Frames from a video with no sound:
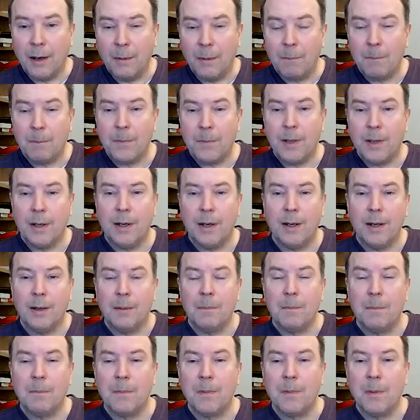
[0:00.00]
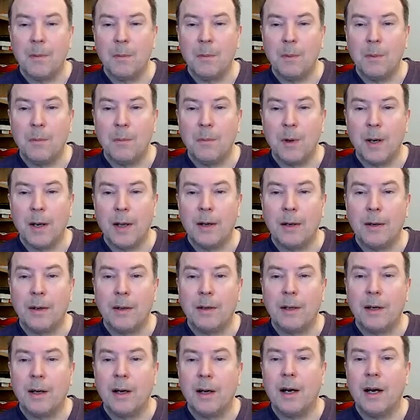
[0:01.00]
they are,
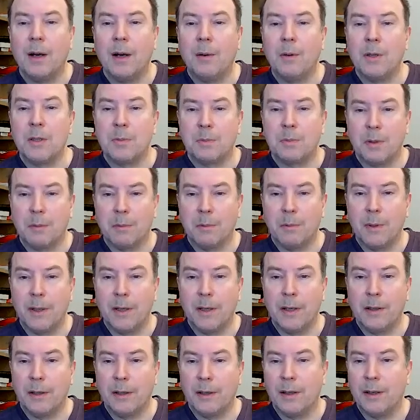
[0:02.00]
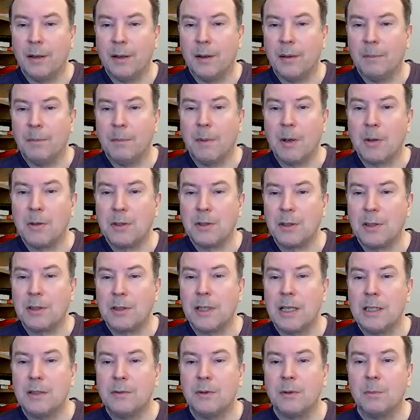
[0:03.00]
when I was probably her most
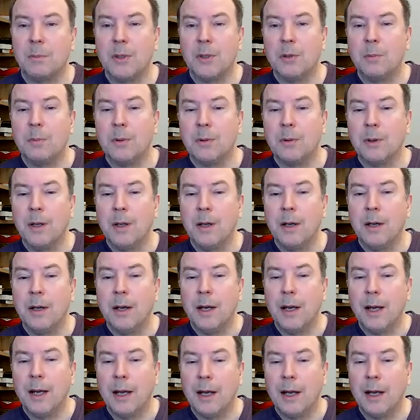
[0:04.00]
successful pupil,